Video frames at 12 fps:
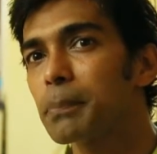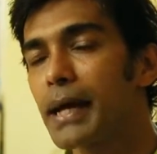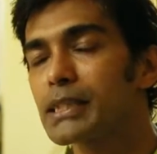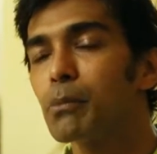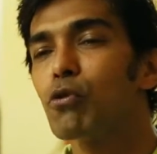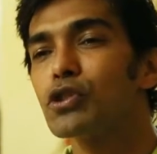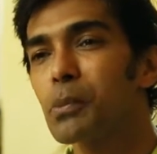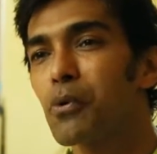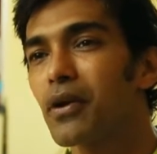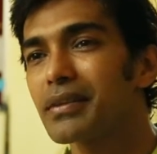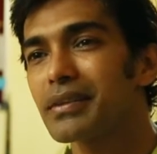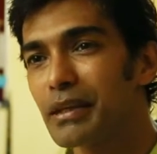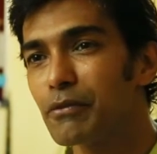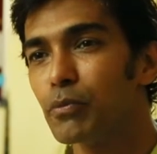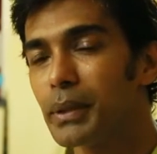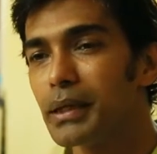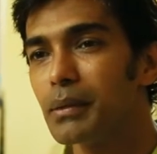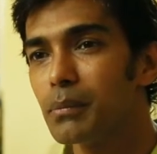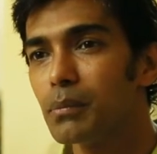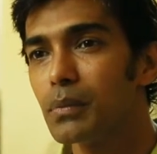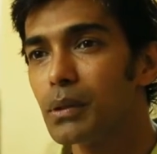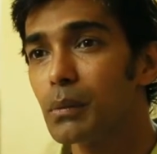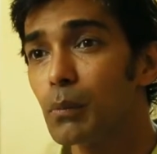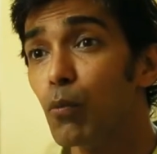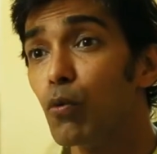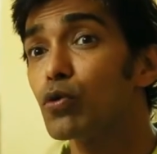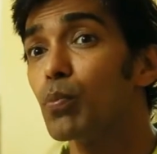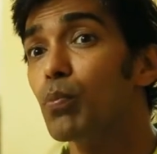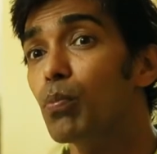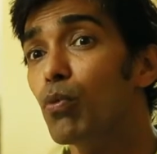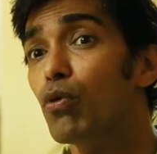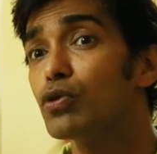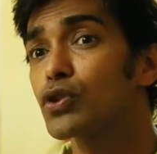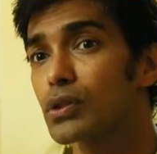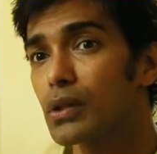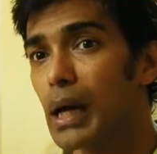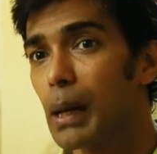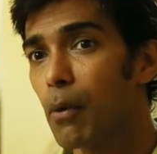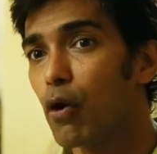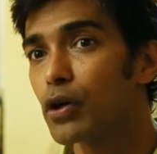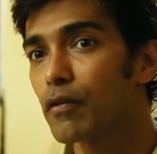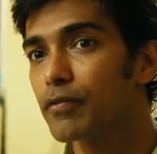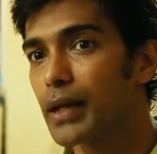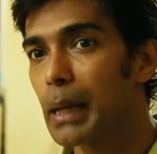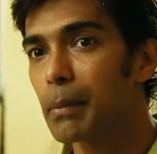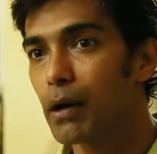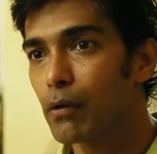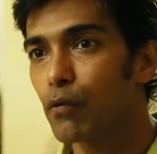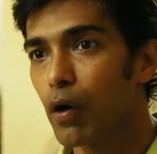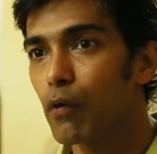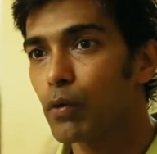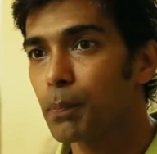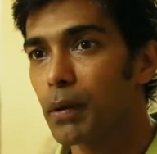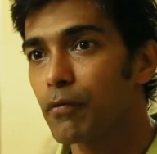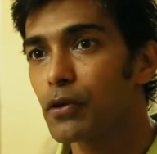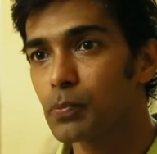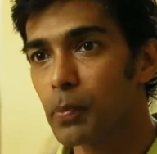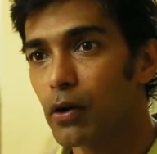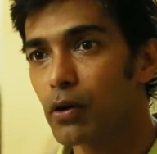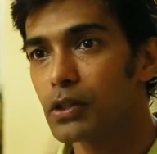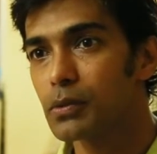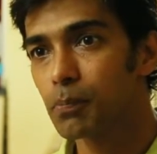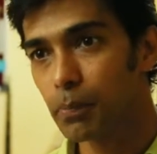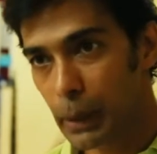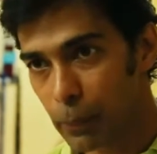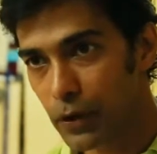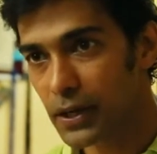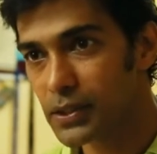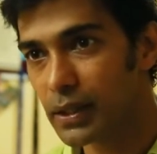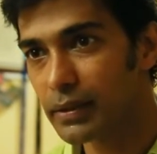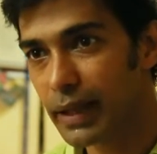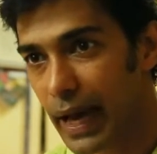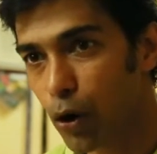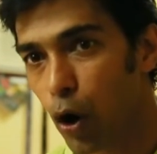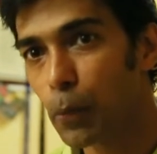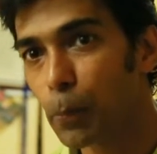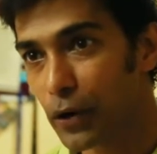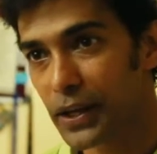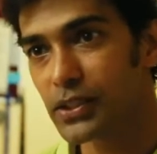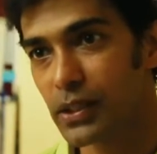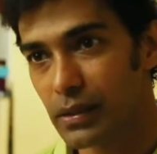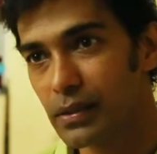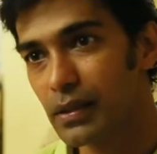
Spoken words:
That's the most important thing for me. Most amount of time I would prefer to spend on pre-production than on production.